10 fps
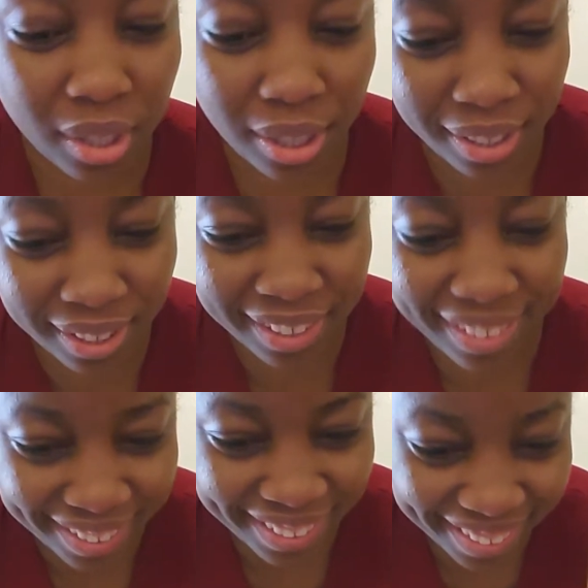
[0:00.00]

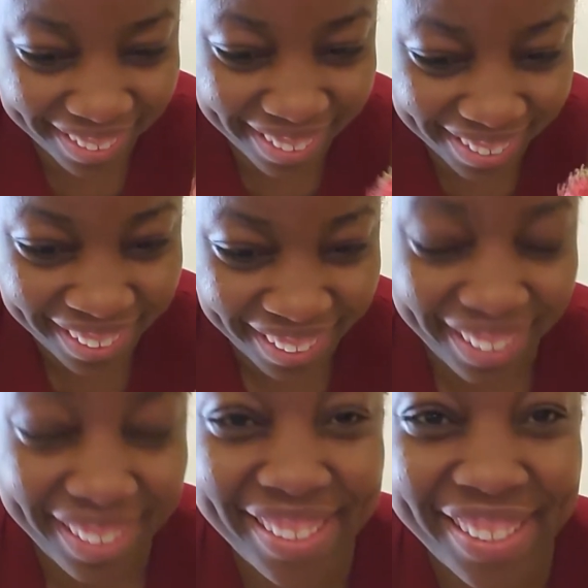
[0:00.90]

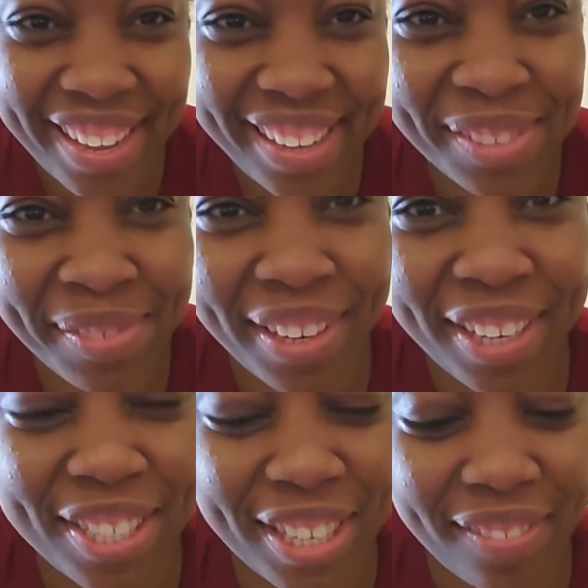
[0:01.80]
the
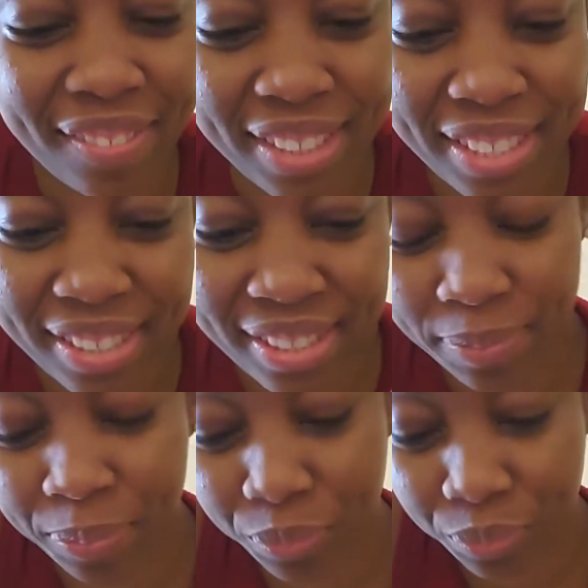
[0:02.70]
explanation of the
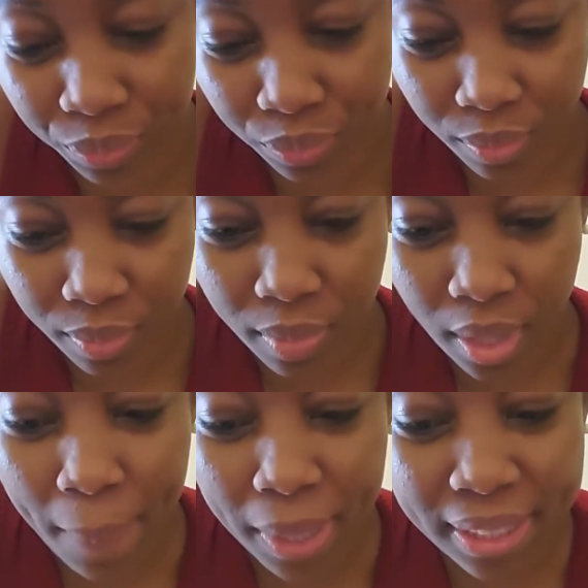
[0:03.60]

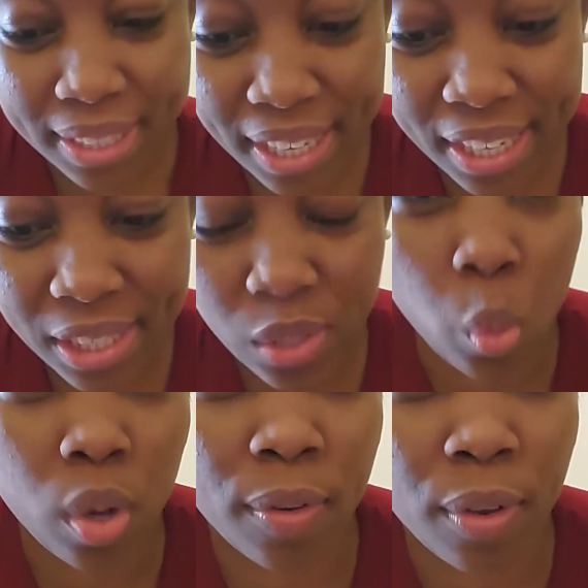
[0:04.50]
taste. But these
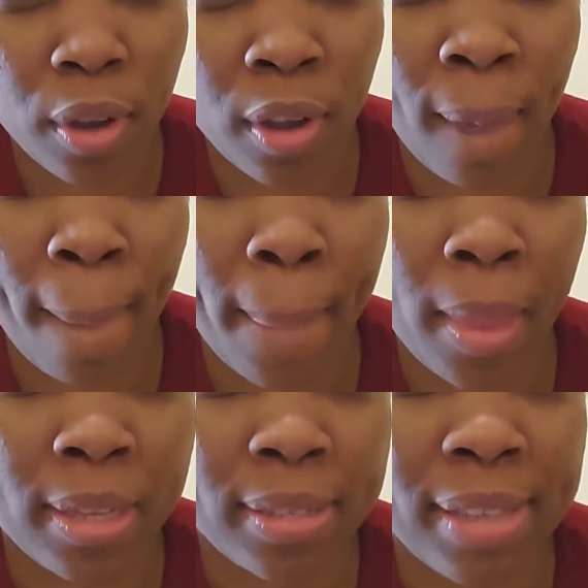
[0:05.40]
were
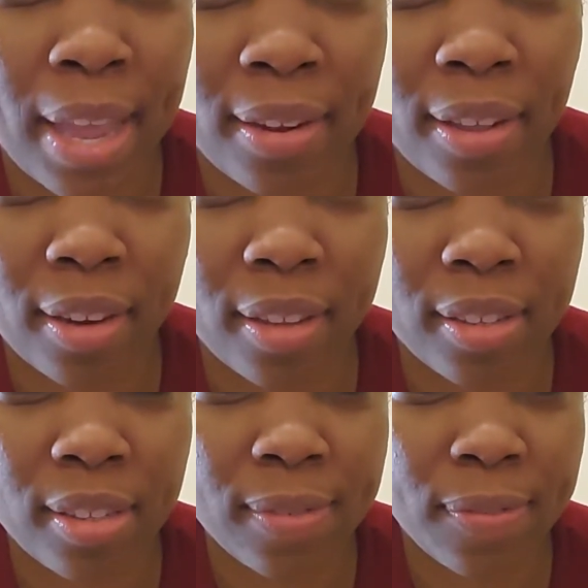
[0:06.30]

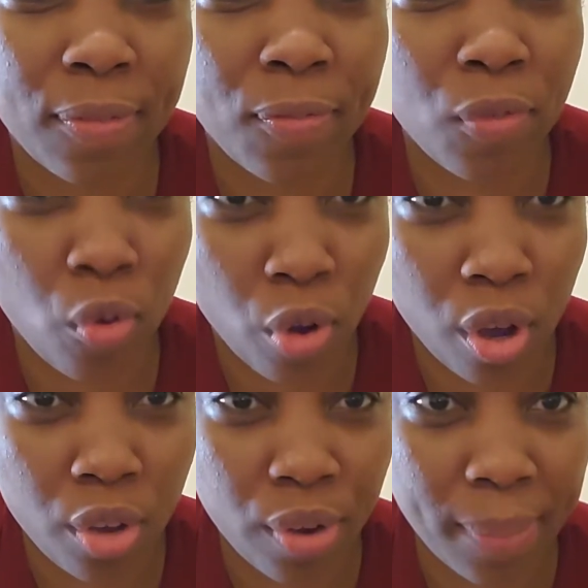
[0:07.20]
$10 for
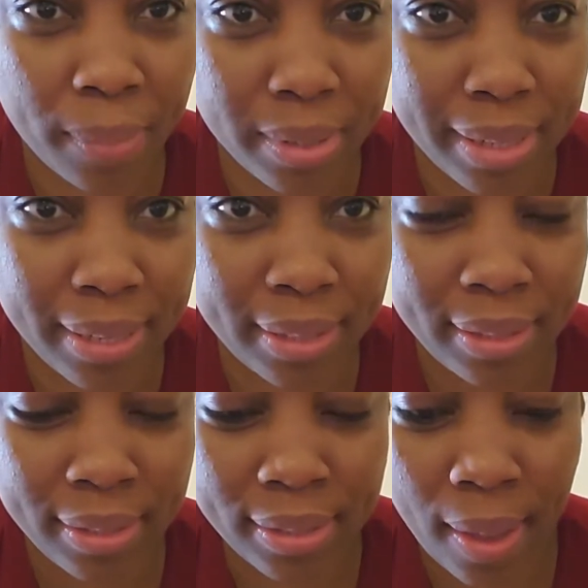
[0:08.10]
four
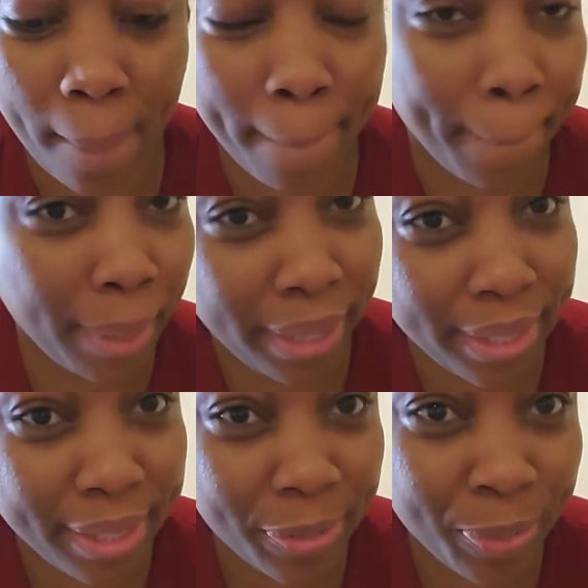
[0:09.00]
rambutans.
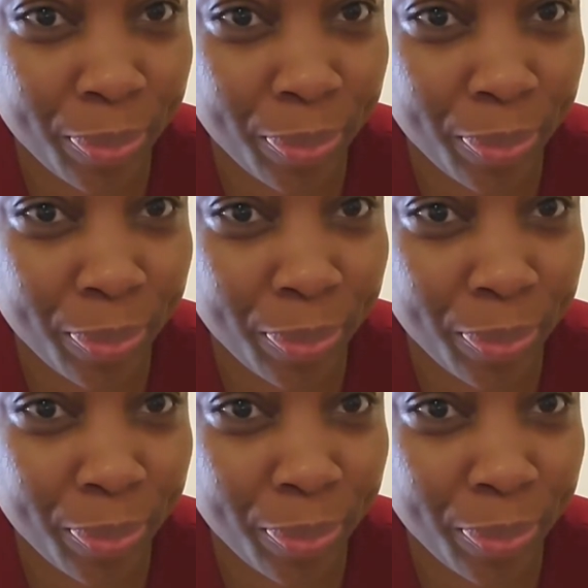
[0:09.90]
But